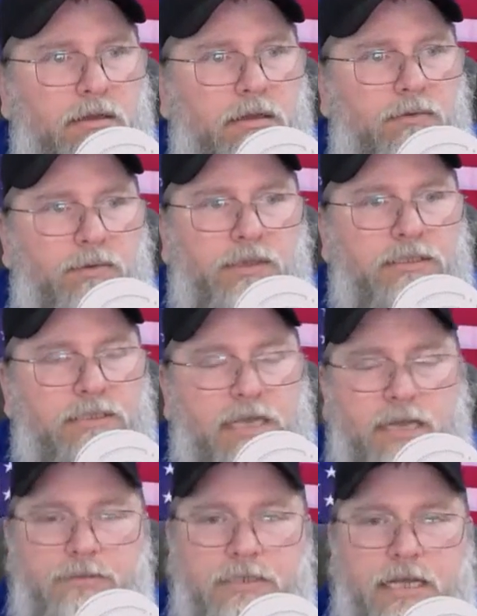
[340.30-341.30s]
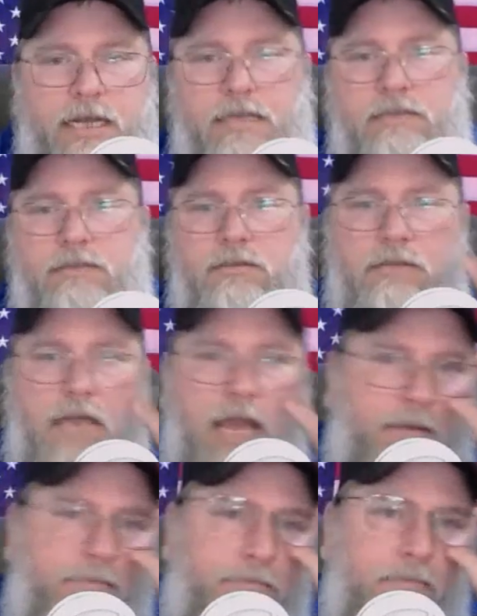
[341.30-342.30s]
with the same settings.
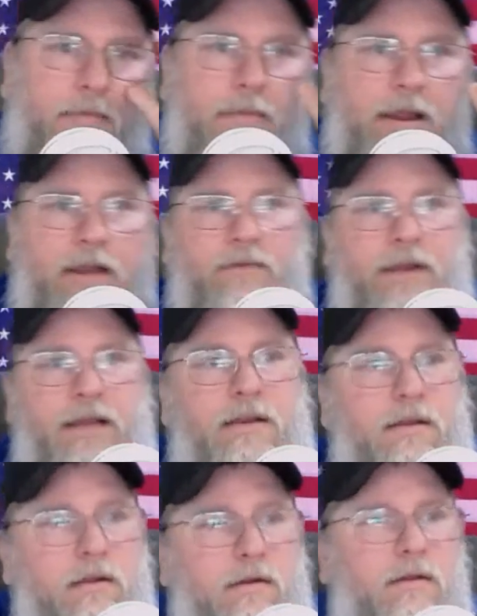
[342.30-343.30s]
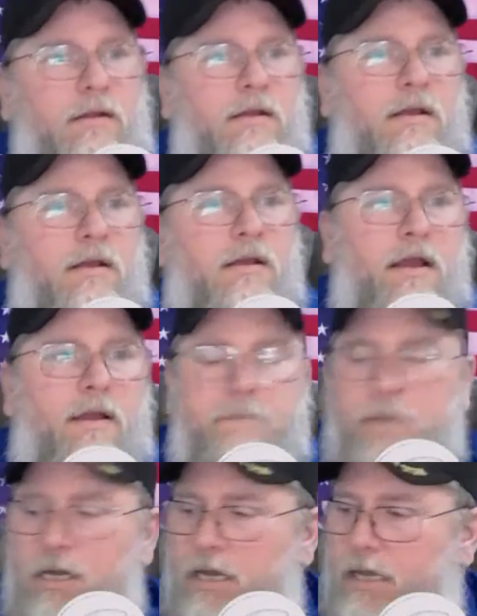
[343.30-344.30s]
I'm aggravated.
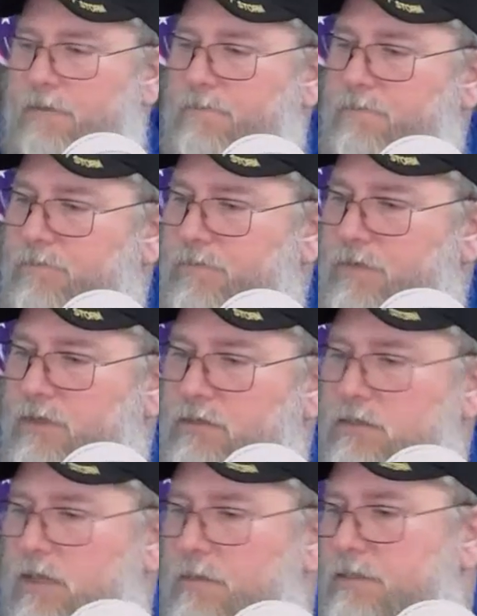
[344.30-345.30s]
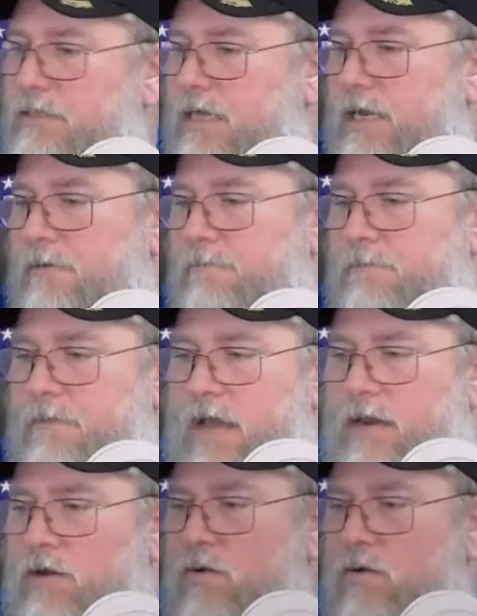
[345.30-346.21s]
But just let me say, I don't